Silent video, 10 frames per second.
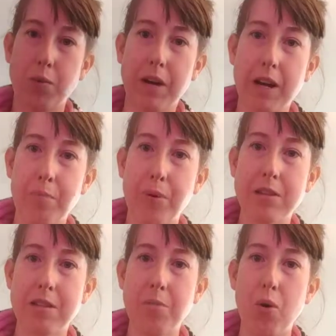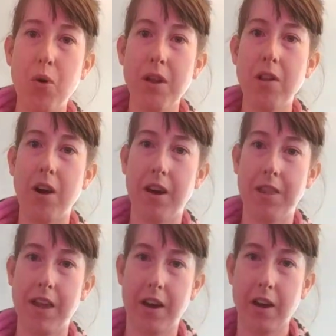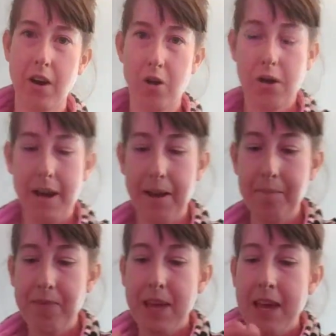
we're going to put some oil on there, okay?